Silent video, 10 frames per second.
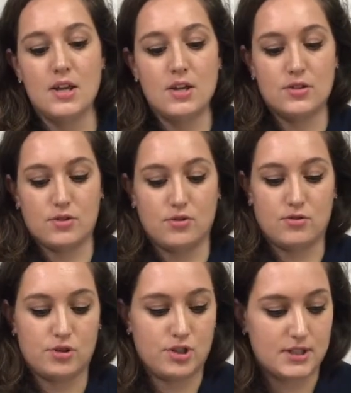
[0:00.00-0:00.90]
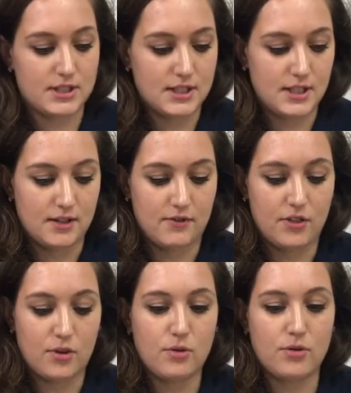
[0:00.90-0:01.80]
So just a
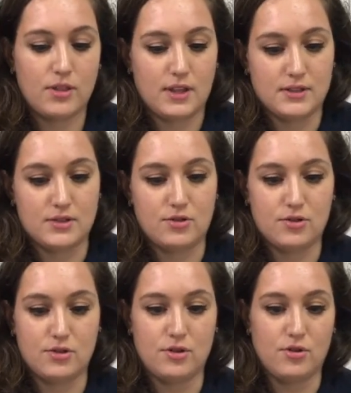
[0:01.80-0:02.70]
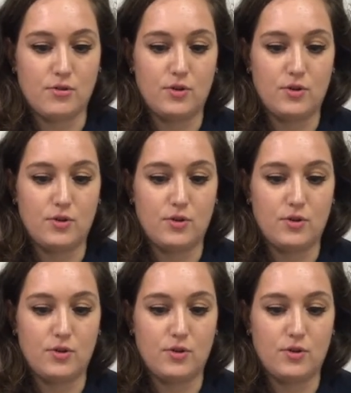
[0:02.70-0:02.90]
few things you should know.